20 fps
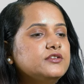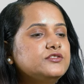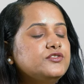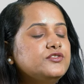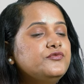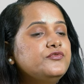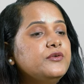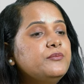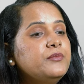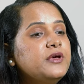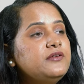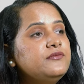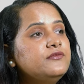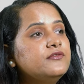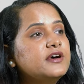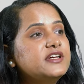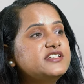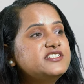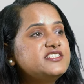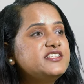So women,
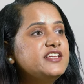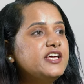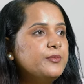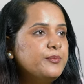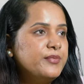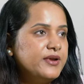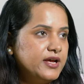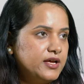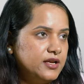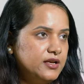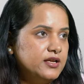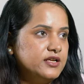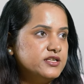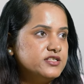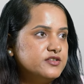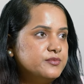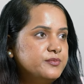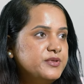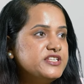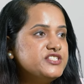once they are
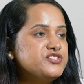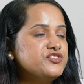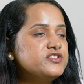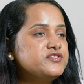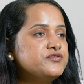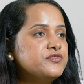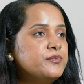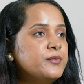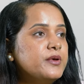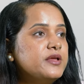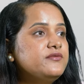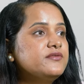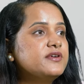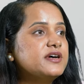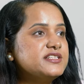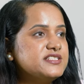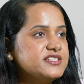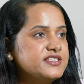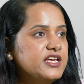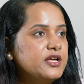pregnant, PCOS women,
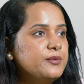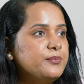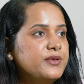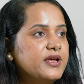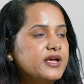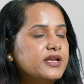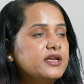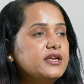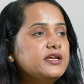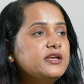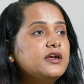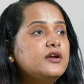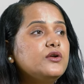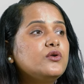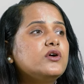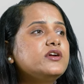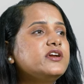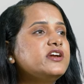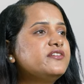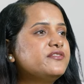once they are pregnant, are
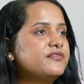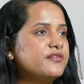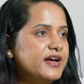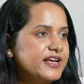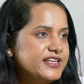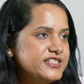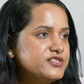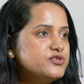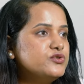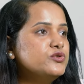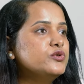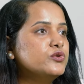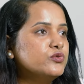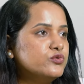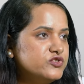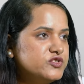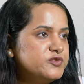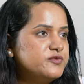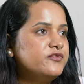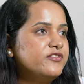not advised to
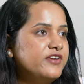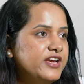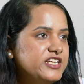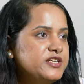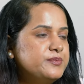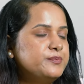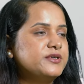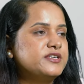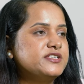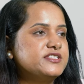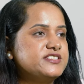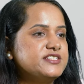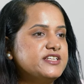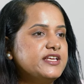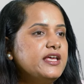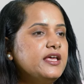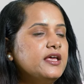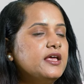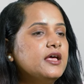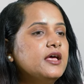lose weight per
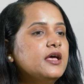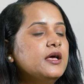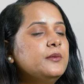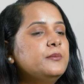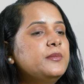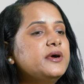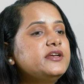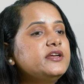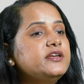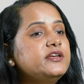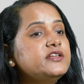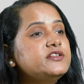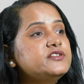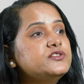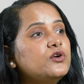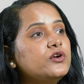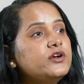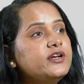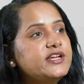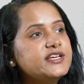se, but it is
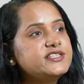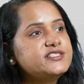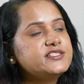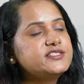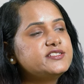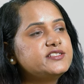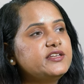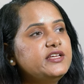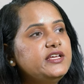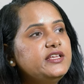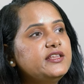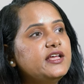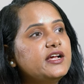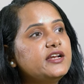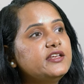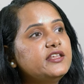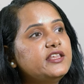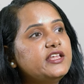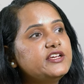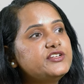not necessary
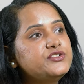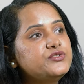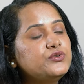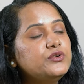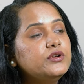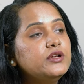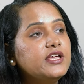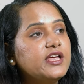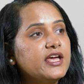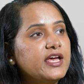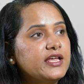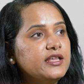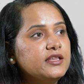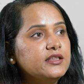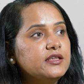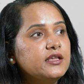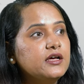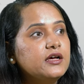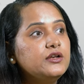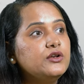that they should
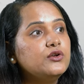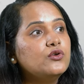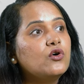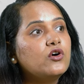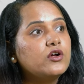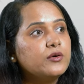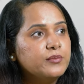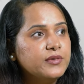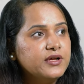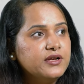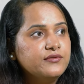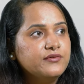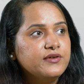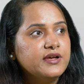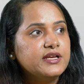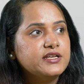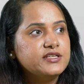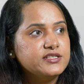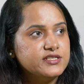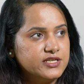gain the normal
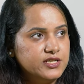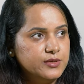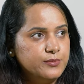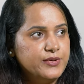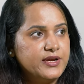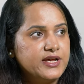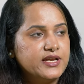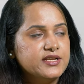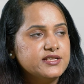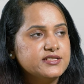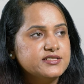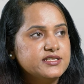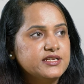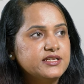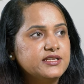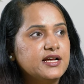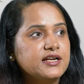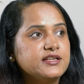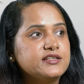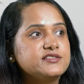weight in pregnancy,
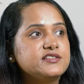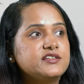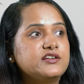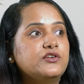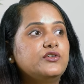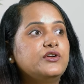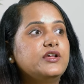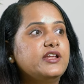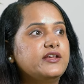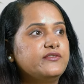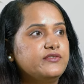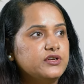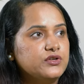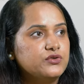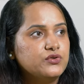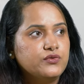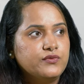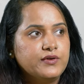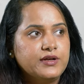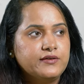that is around 11
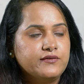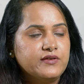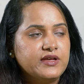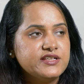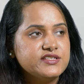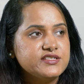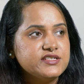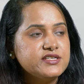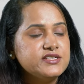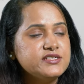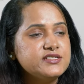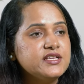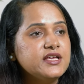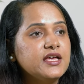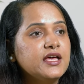to 12 kgs.